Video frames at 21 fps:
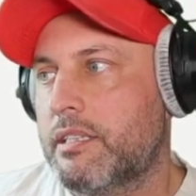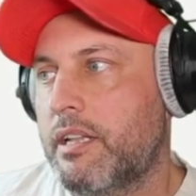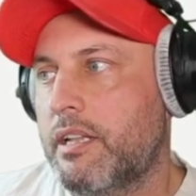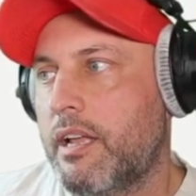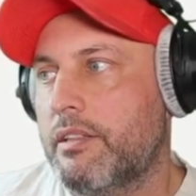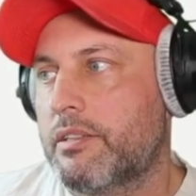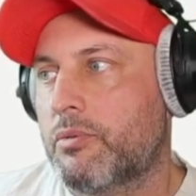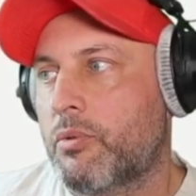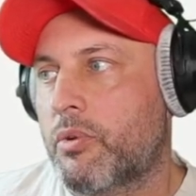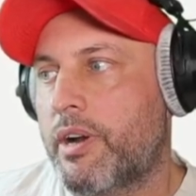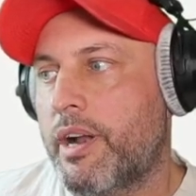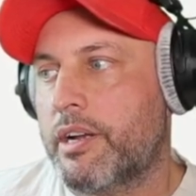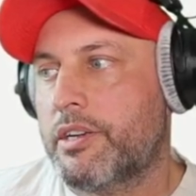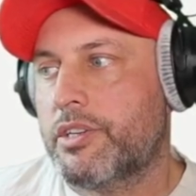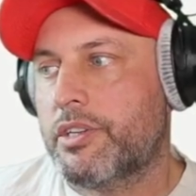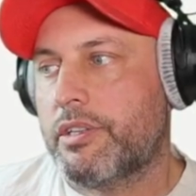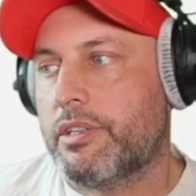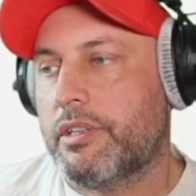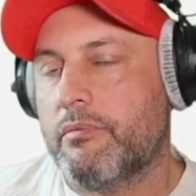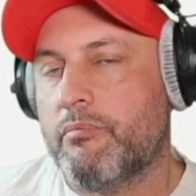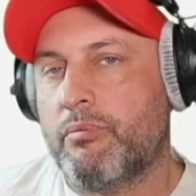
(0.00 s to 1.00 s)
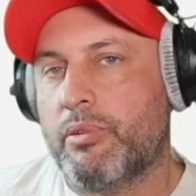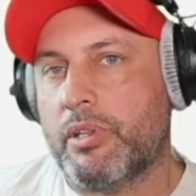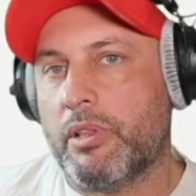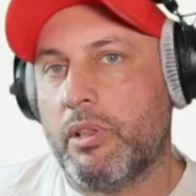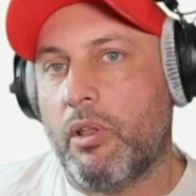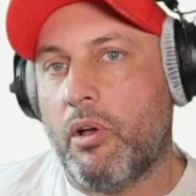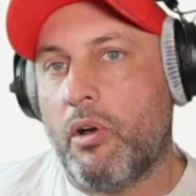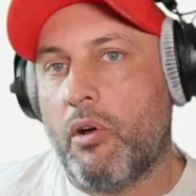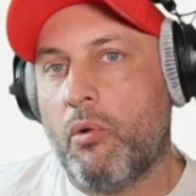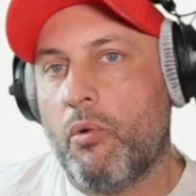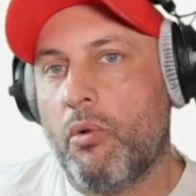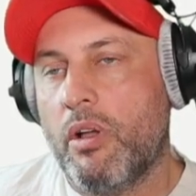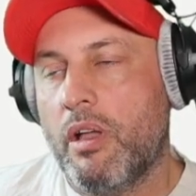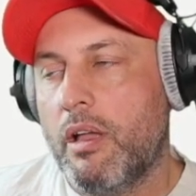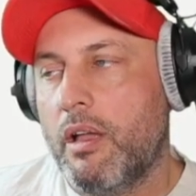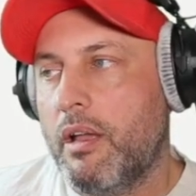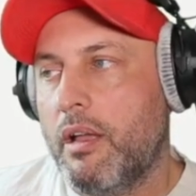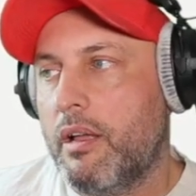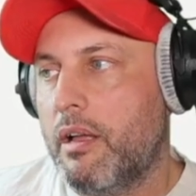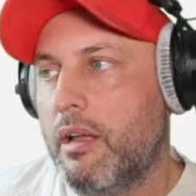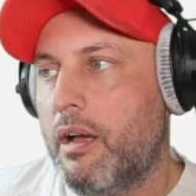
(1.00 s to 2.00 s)
deaths were actually below
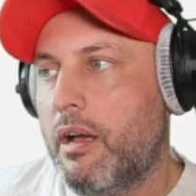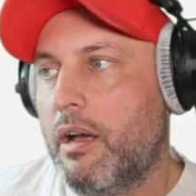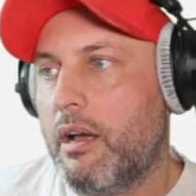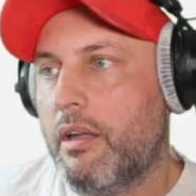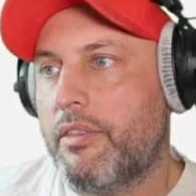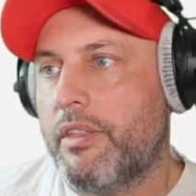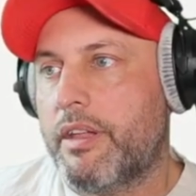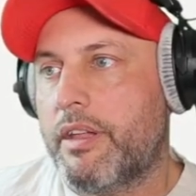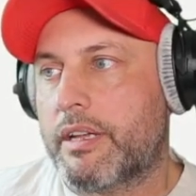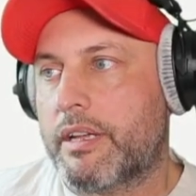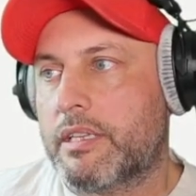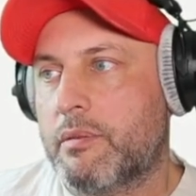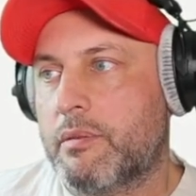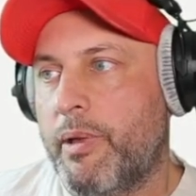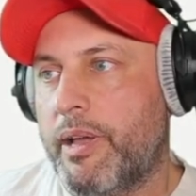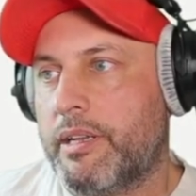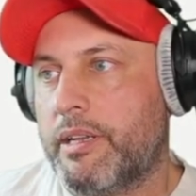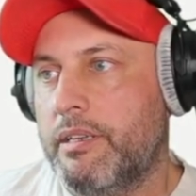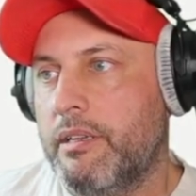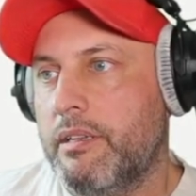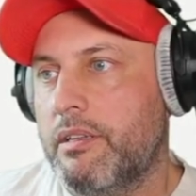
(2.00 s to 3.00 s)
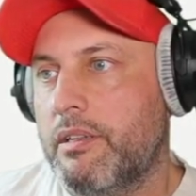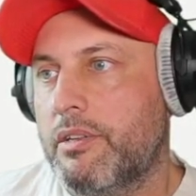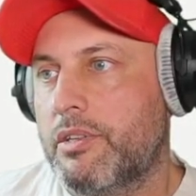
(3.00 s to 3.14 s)
uh, than expected.